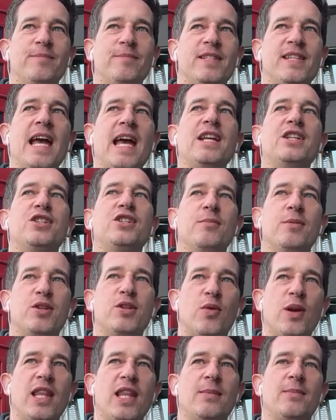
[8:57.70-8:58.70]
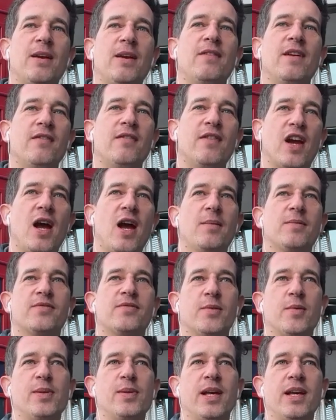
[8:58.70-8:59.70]
tension between them, even if it comes
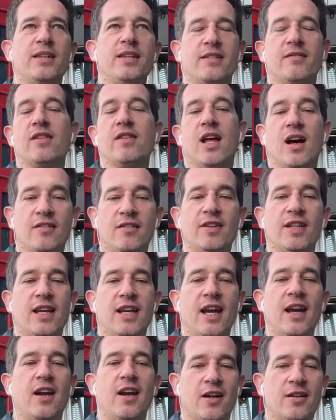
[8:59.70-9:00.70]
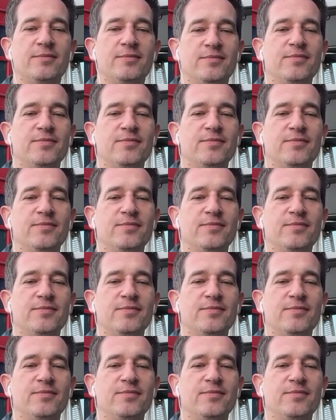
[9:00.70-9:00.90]
from a place of love and care.